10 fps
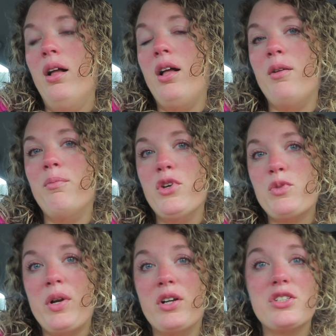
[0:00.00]

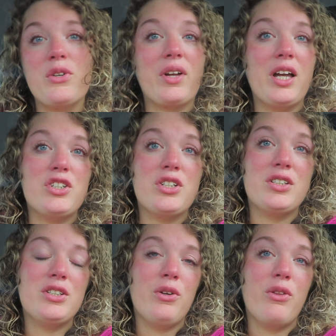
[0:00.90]
Most parents don't catch it
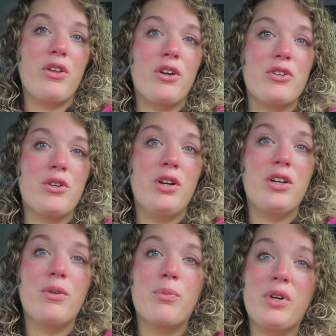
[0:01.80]
until they're
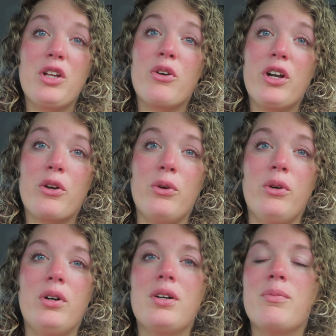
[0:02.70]
pretty
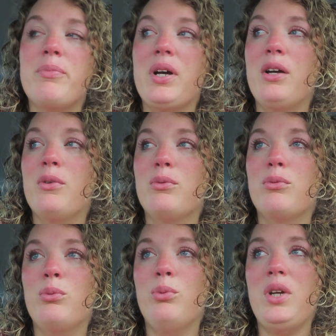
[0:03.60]
critical, but
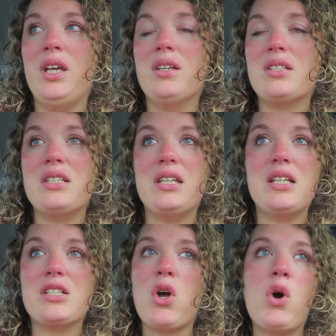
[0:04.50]

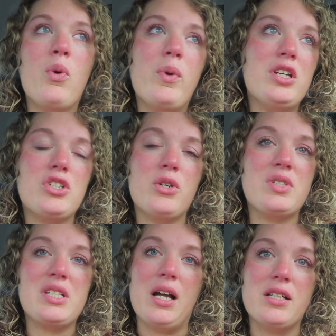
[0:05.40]
Sydney's always
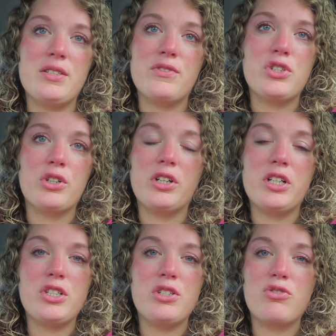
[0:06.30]
showed signs of sugar
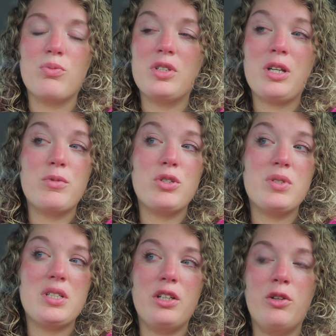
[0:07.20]
issues from the time she
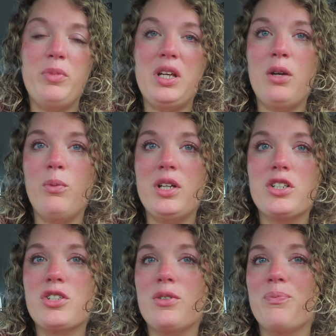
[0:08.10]
was a little bitty,
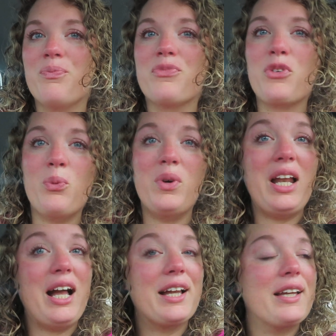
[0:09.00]
which
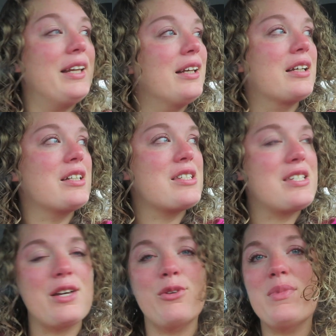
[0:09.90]
when I can
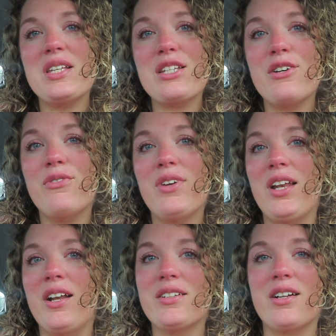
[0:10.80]
console myself
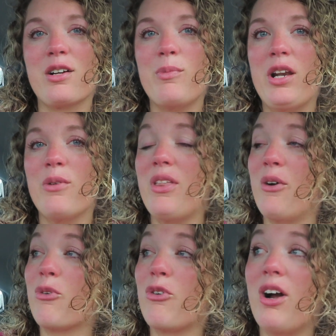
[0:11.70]
and not talk about it
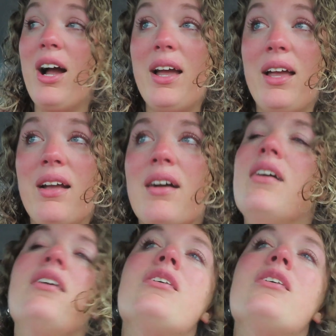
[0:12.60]
without crying,